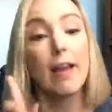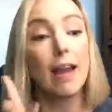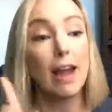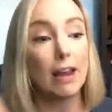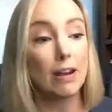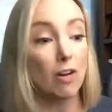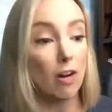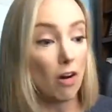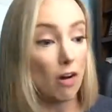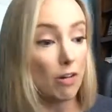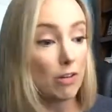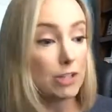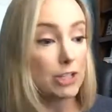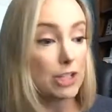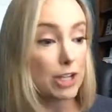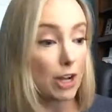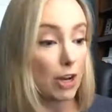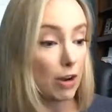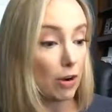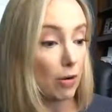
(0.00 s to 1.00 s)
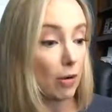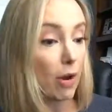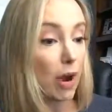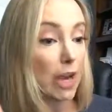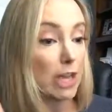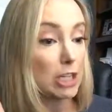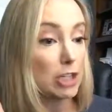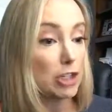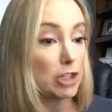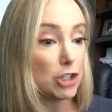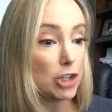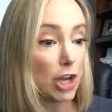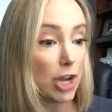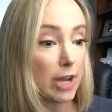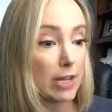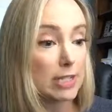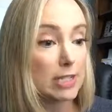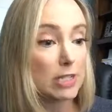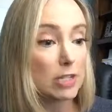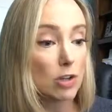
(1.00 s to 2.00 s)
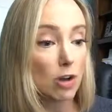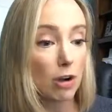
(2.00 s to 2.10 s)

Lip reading: And also I just